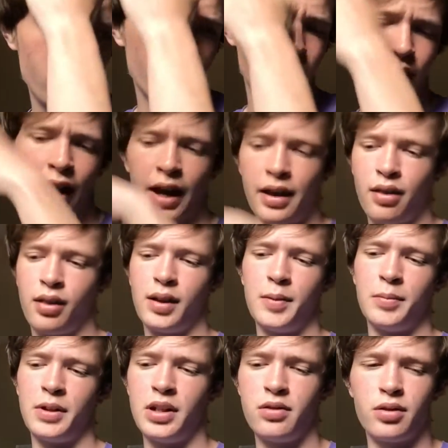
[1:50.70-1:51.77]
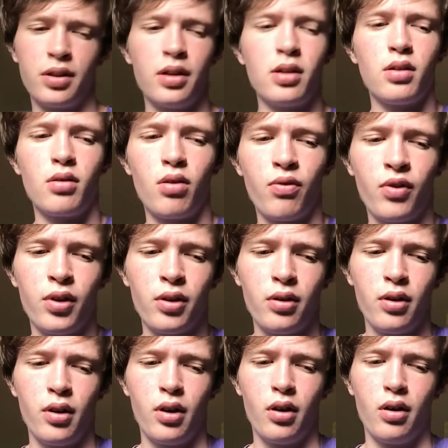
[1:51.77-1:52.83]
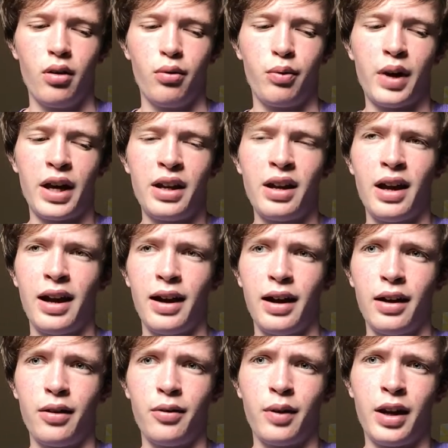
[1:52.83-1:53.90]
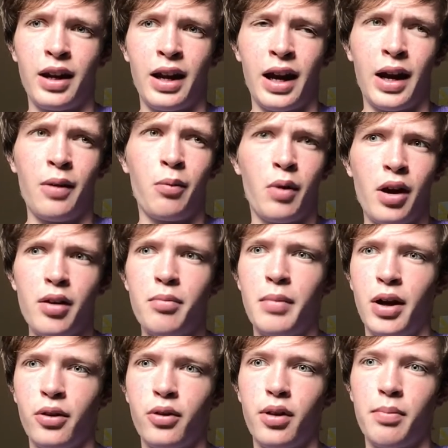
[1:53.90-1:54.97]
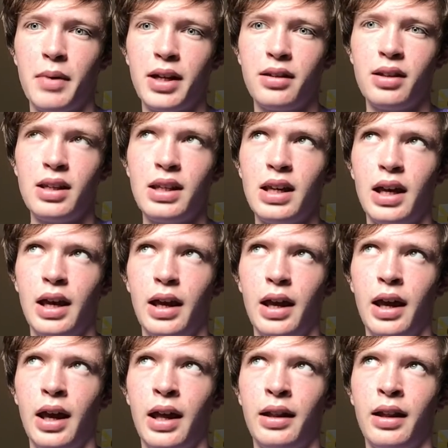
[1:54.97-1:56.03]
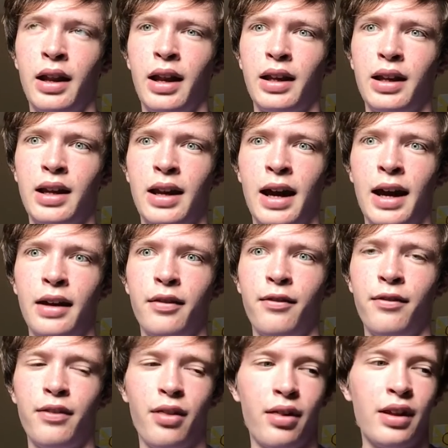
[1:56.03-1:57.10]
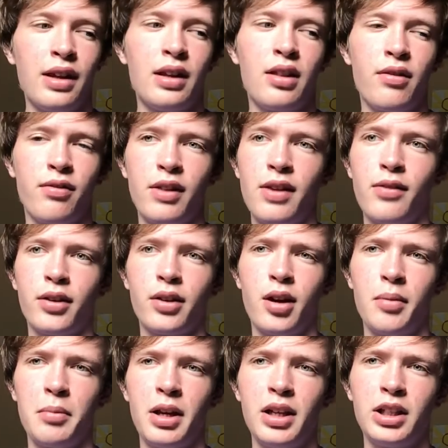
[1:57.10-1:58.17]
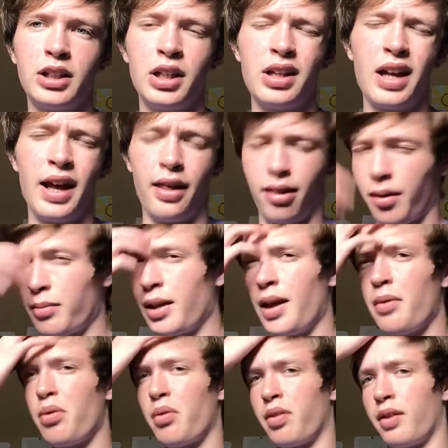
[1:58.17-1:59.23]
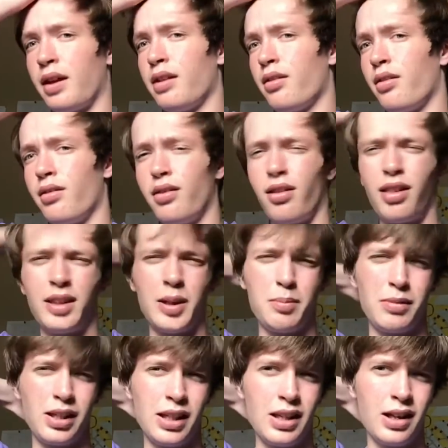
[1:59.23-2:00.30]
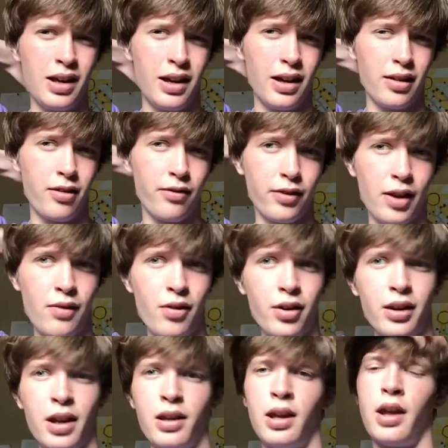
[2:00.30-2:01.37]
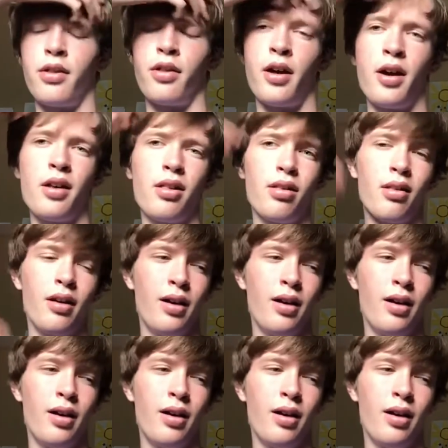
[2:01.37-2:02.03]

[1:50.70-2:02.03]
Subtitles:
high steep tea really useful when I want milk with my tea, and then I can see the flavor combination. As sometimes with light steep tea, the flavor can get lost.